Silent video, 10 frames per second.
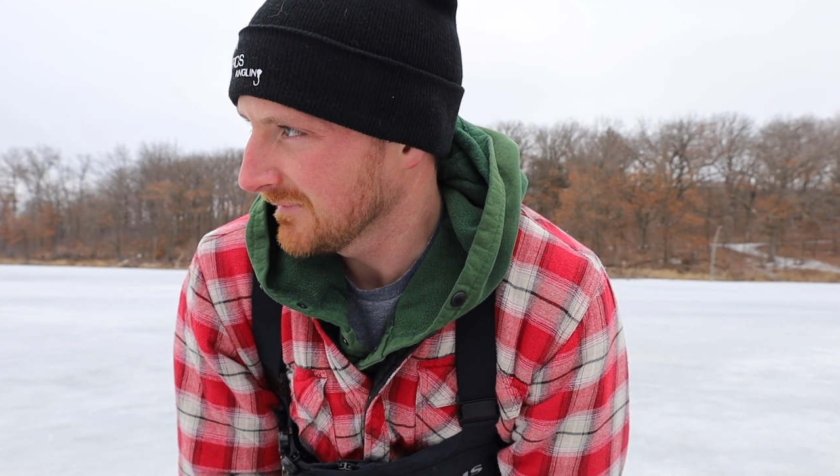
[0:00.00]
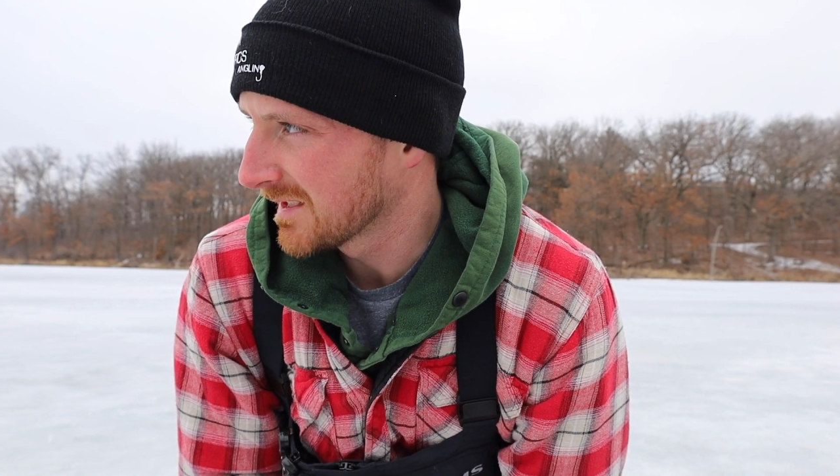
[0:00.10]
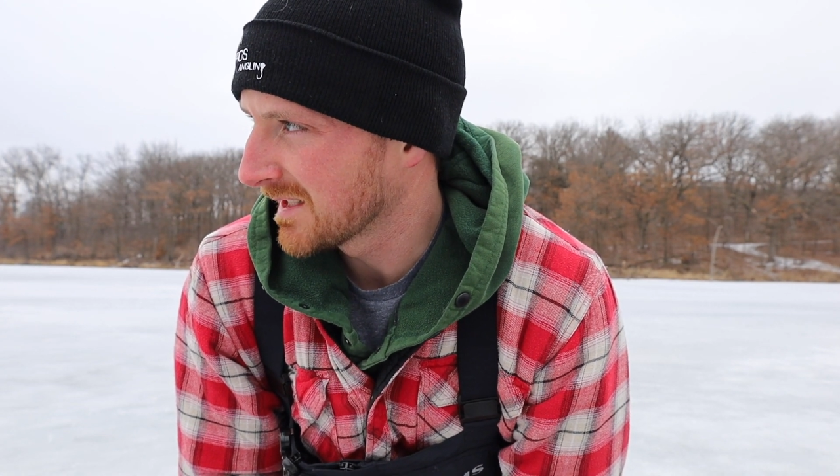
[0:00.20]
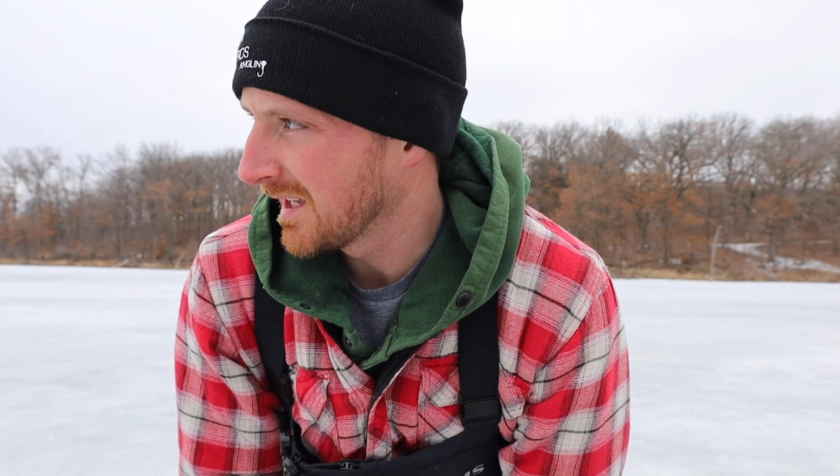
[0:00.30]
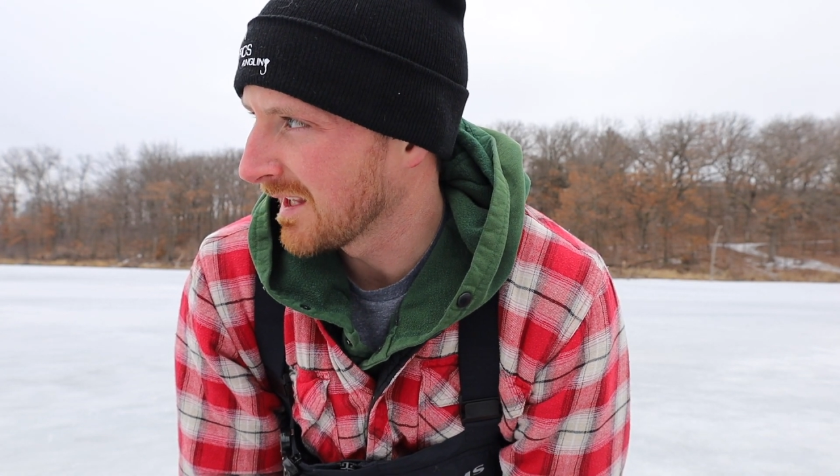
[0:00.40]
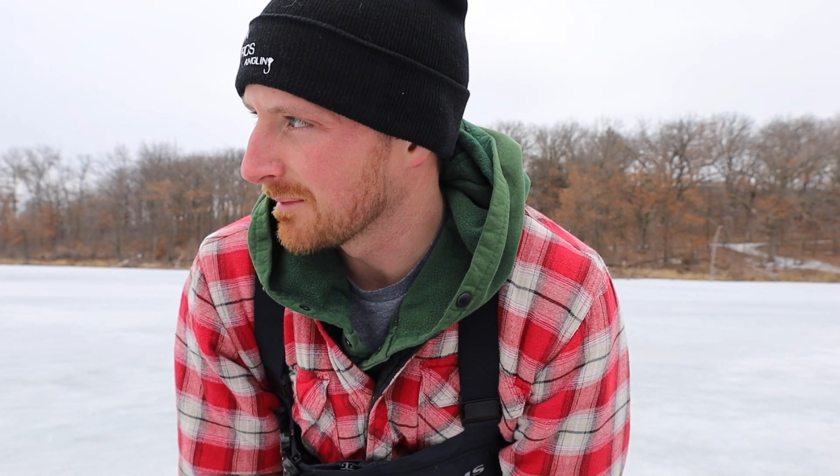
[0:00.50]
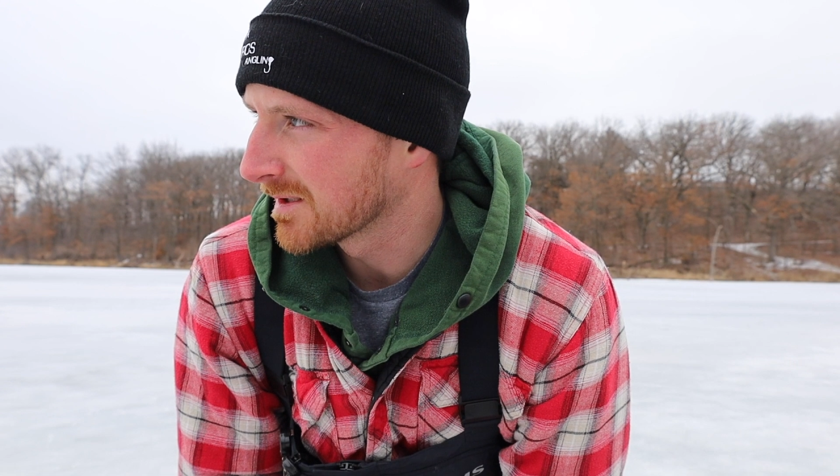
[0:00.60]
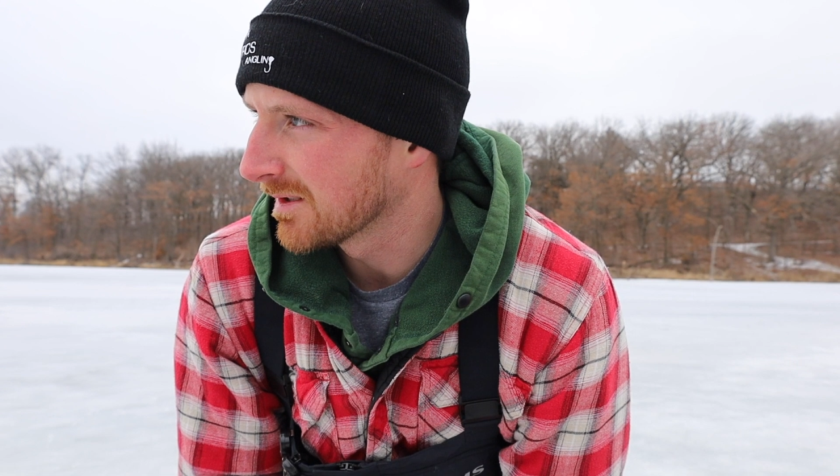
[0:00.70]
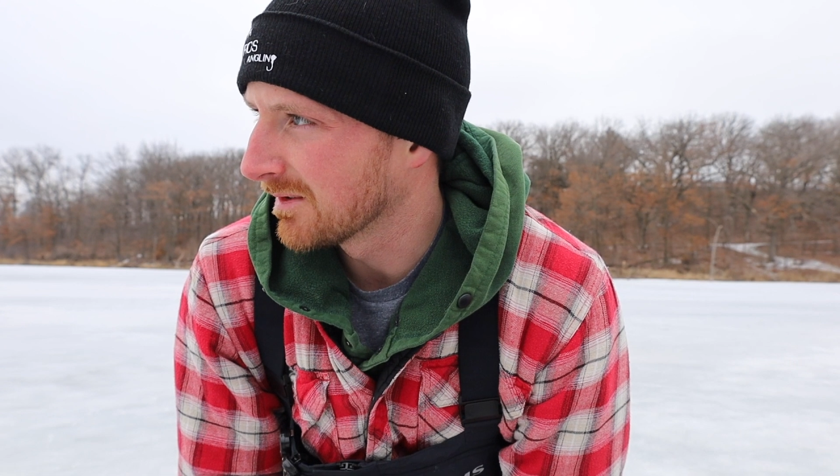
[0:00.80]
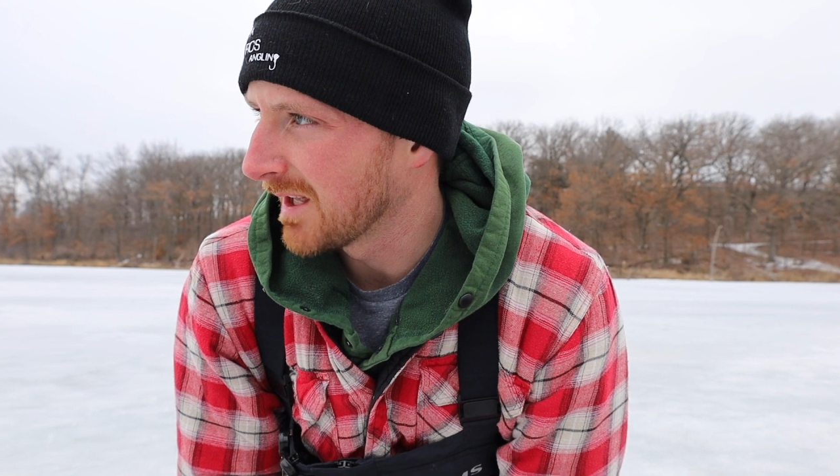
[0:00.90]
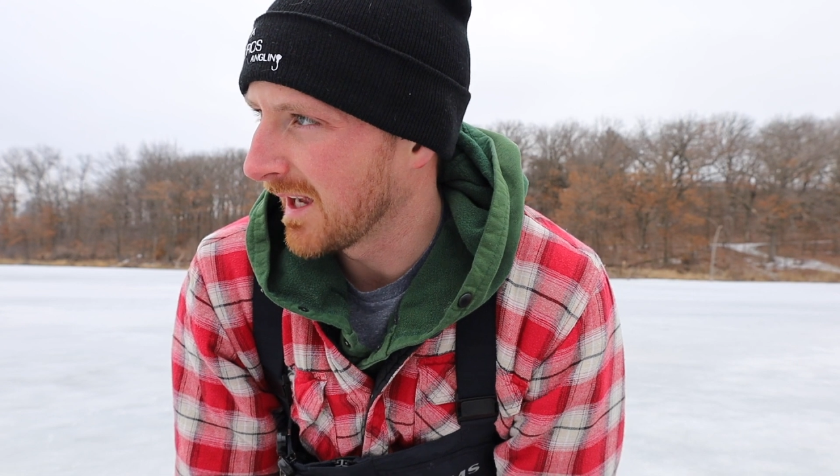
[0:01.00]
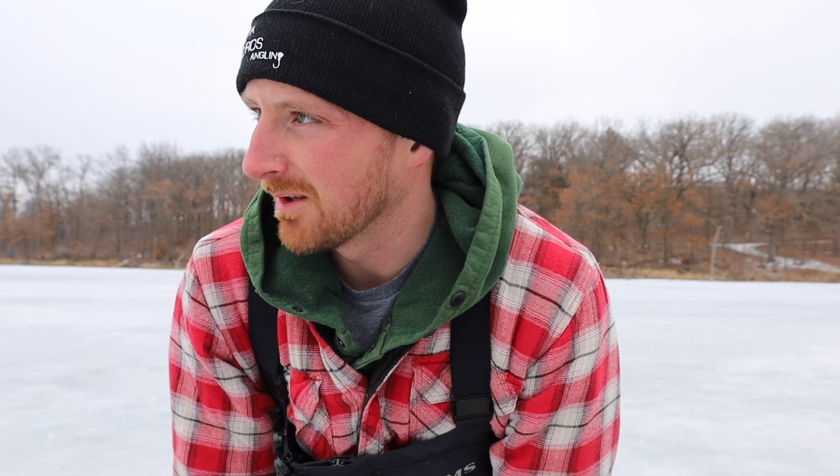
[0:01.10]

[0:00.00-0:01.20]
this 10th episode,